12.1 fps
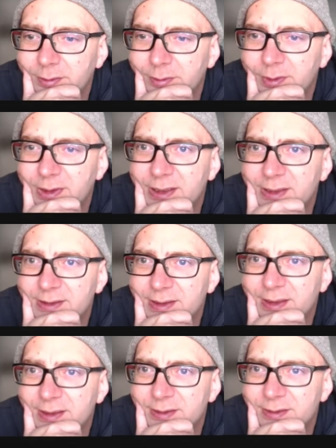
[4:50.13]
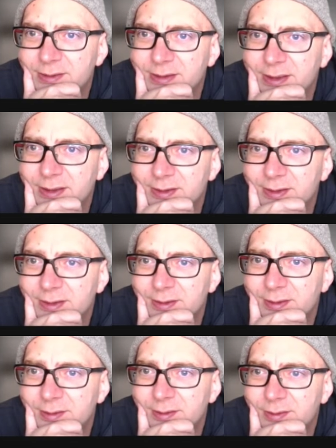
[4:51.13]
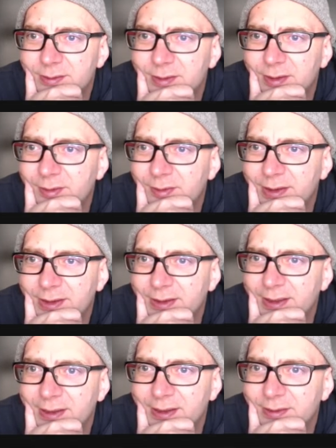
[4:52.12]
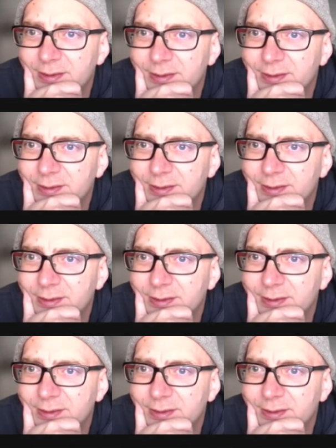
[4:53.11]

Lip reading: Why is that just 3 there?